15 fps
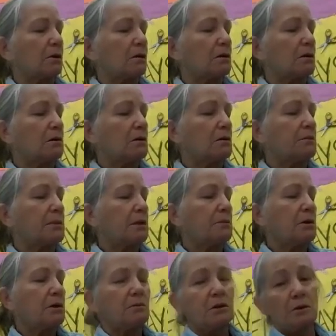Oh,
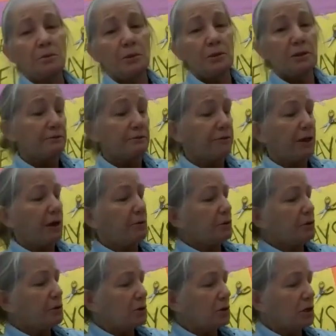maybe I want to put some
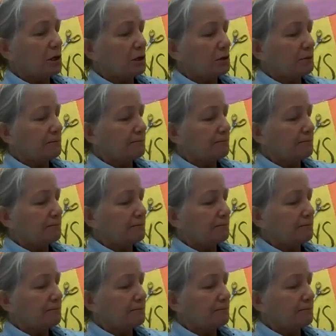flowers on it.